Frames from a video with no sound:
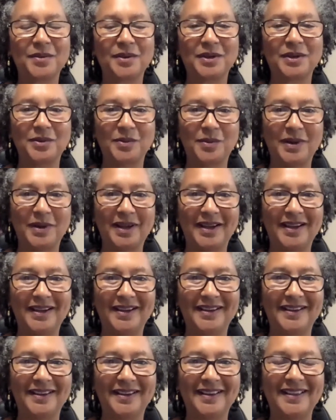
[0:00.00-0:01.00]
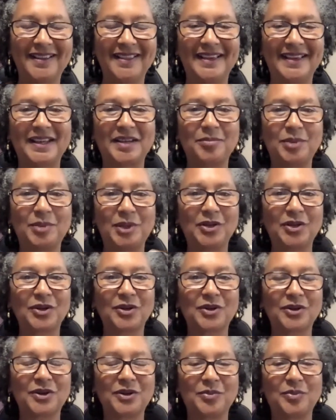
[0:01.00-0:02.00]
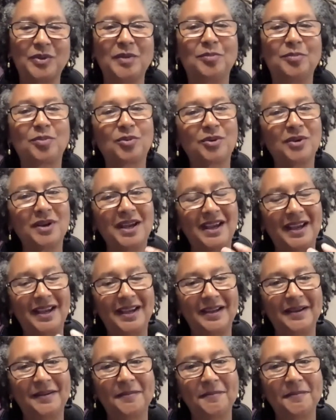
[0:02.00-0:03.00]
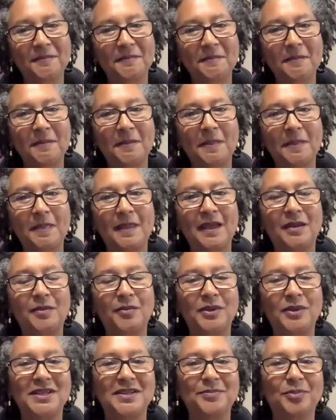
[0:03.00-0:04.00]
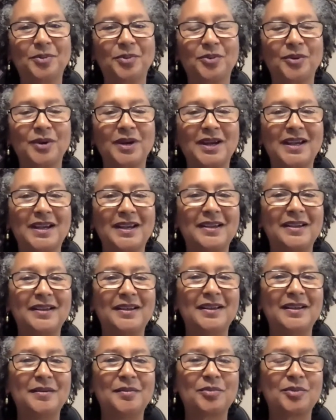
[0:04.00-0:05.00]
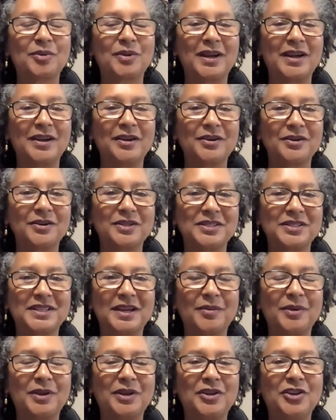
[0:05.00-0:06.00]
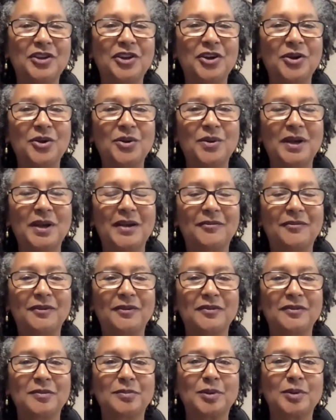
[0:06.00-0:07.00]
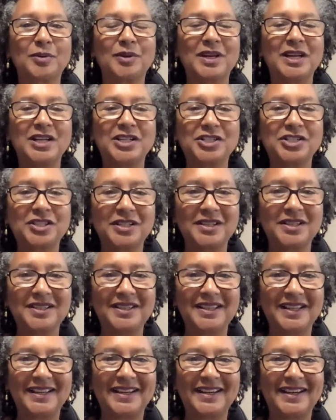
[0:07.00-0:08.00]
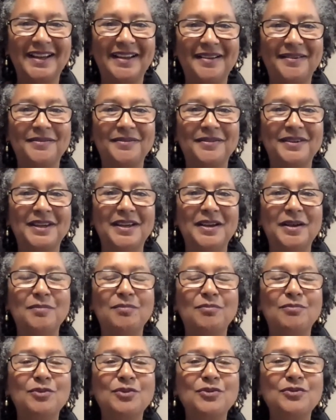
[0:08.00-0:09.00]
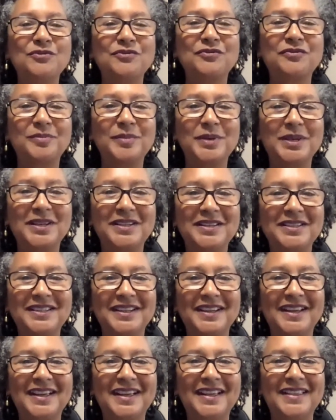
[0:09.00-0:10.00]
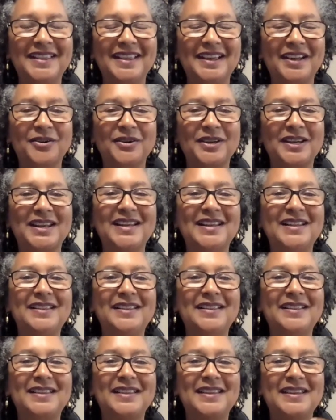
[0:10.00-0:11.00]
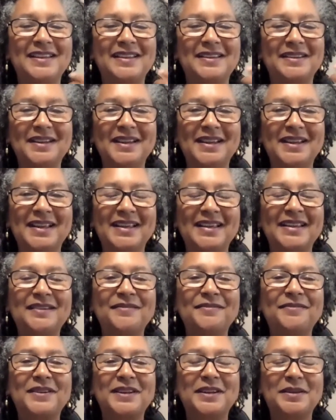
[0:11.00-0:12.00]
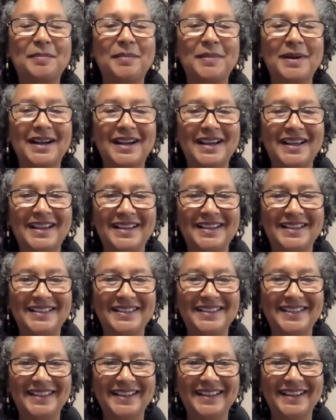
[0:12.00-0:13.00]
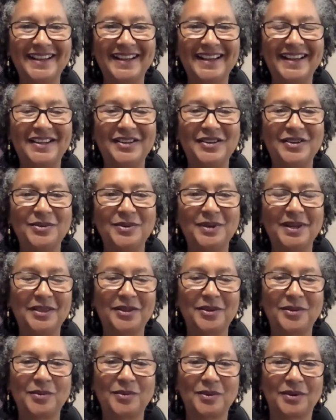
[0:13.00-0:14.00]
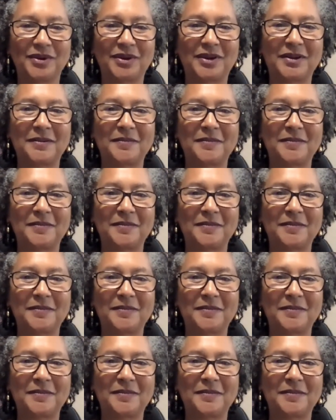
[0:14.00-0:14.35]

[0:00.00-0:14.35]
in a way that can be heard. We pray, and we pray prayers that we know have reverberation, that have movement, that are in the infinite mind and doing their work.